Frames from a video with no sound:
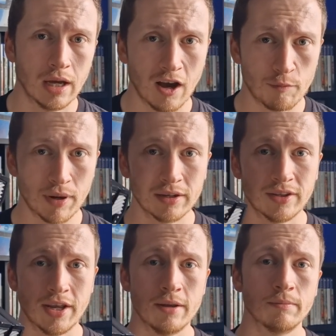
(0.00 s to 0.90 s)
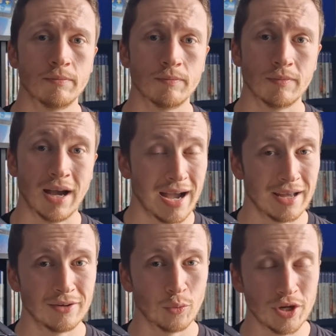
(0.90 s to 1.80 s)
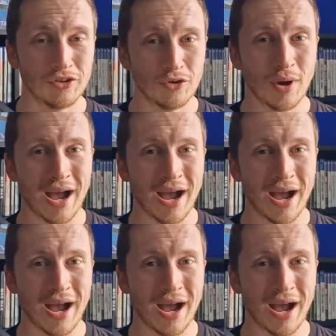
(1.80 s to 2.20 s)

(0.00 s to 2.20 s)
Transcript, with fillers: I've plugged it in. And we do